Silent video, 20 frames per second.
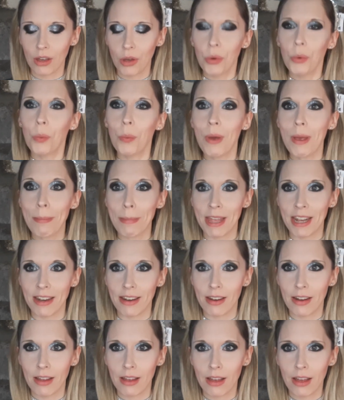Women
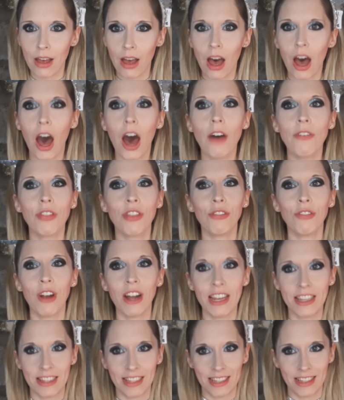of the
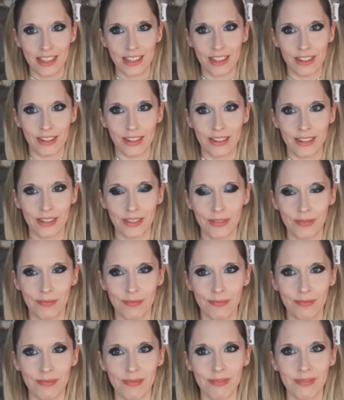rising sun,
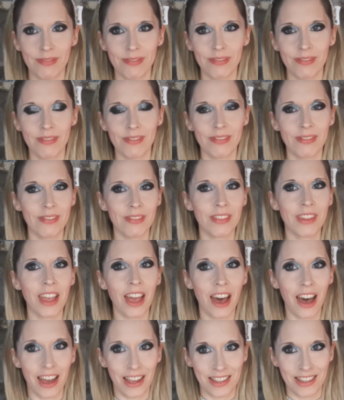
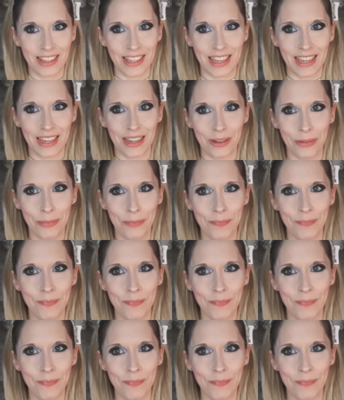I see you.